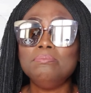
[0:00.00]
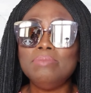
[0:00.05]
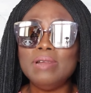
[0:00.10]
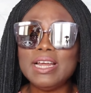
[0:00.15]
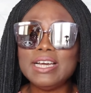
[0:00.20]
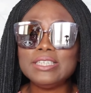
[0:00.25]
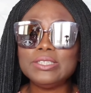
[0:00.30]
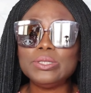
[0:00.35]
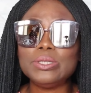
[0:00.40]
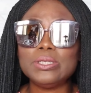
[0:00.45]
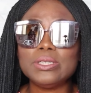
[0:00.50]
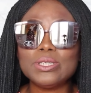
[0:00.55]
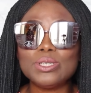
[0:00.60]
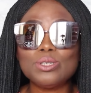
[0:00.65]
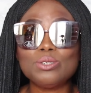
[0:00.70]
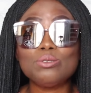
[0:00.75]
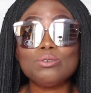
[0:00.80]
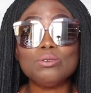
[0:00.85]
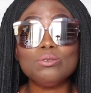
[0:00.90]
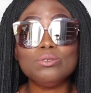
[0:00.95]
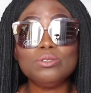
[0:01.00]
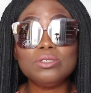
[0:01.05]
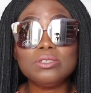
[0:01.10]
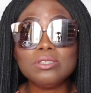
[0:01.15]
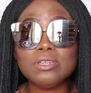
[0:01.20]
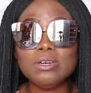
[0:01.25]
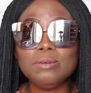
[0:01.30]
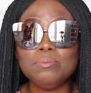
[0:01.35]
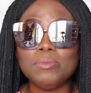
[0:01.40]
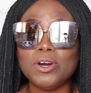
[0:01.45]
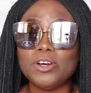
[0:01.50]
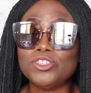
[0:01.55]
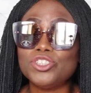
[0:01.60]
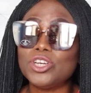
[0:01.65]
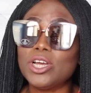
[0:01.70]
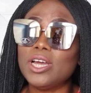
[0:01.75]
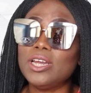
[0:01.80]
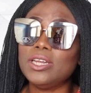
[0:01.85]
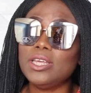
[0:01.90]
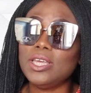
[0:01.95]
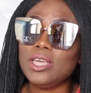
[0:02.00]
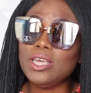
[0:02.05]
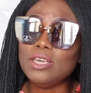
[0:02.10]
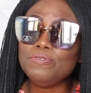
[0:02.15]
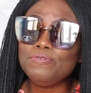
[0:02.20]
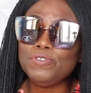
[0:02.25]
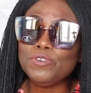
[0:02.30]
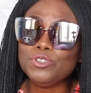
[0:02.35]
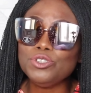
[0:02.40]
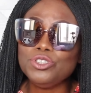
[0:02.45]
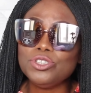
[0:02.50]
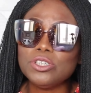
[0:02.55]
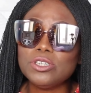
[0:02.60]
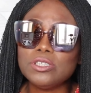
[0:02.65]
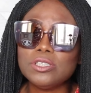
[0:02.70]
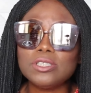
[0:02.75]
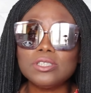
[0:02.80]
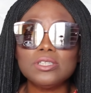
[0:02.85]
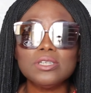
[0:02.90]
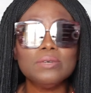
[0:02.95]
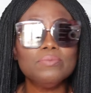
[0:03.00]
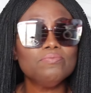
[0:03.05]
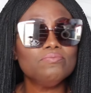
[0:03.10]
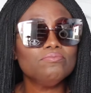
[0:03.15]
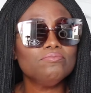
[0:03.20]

Bless your soul so much. And if you just